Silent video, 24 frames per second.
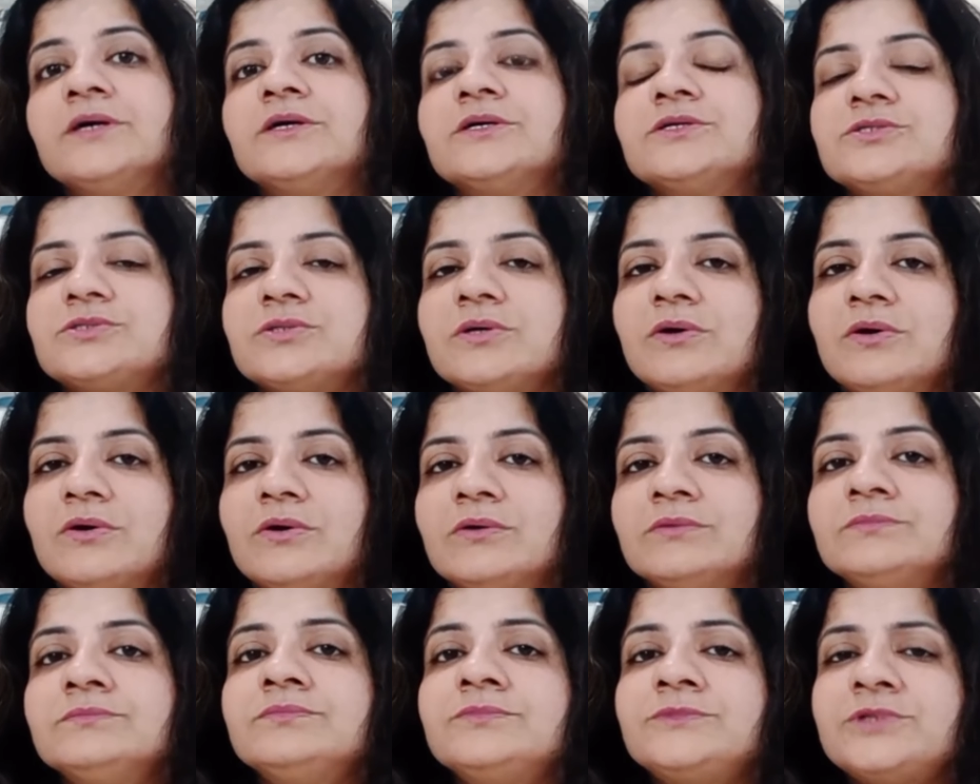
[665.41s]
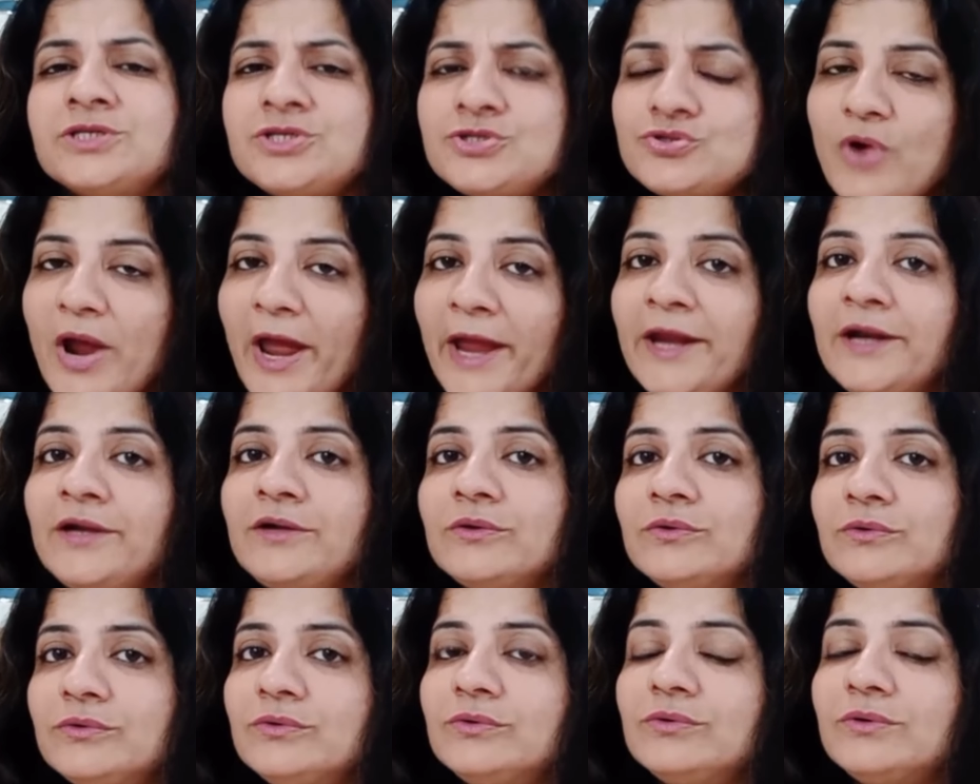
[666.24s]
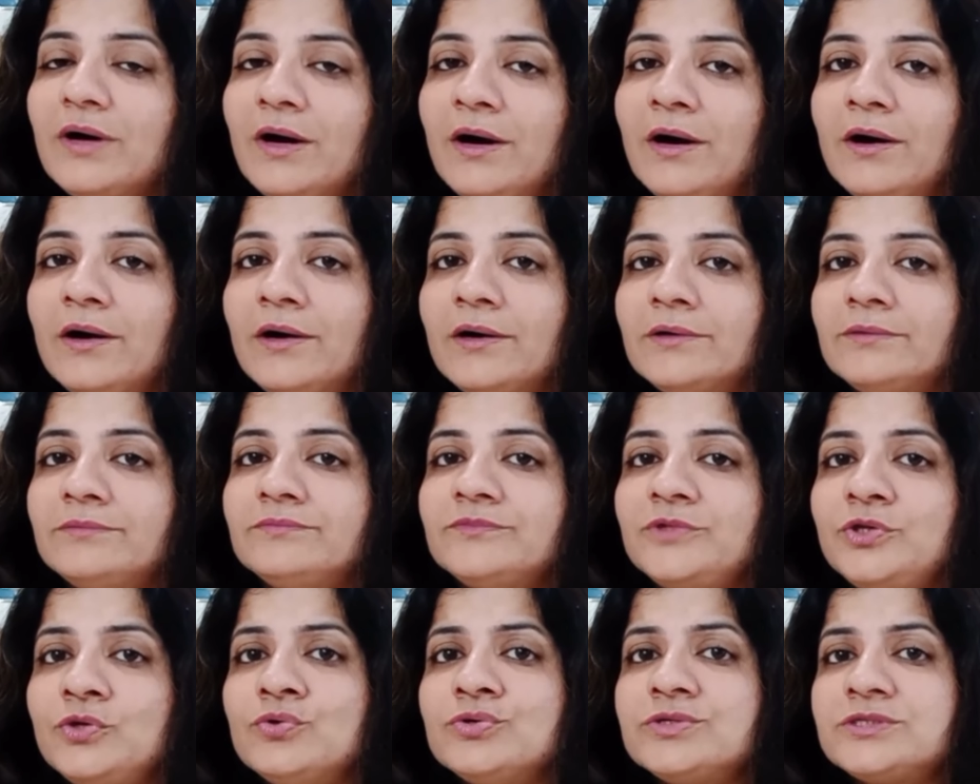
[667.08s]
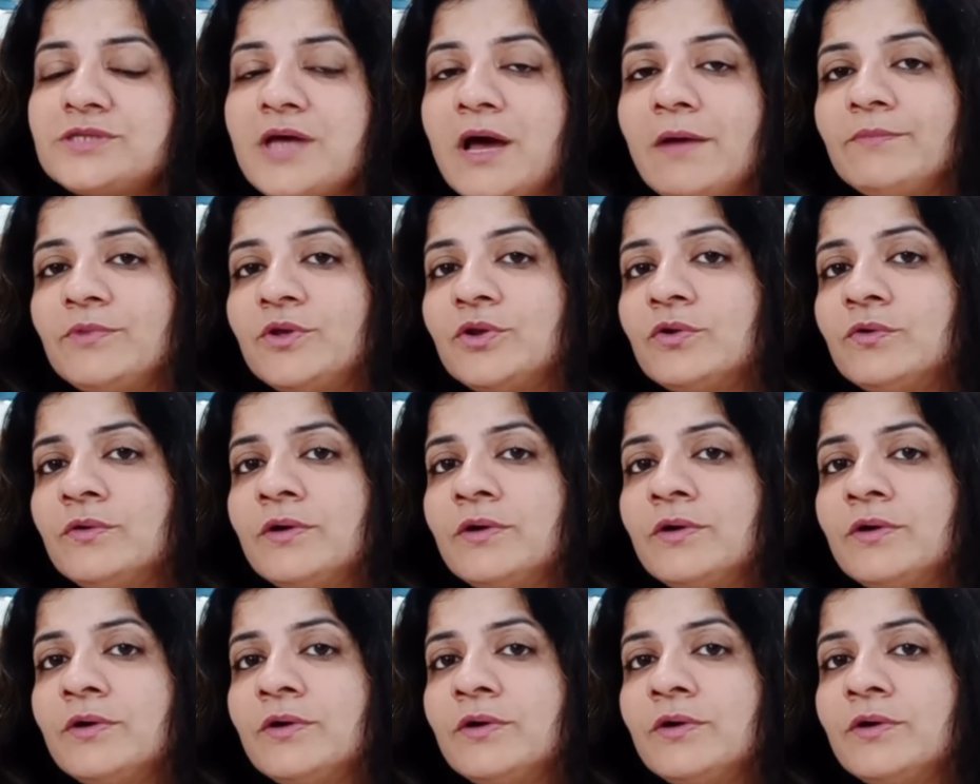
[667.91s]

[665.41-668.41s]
So just try to use some,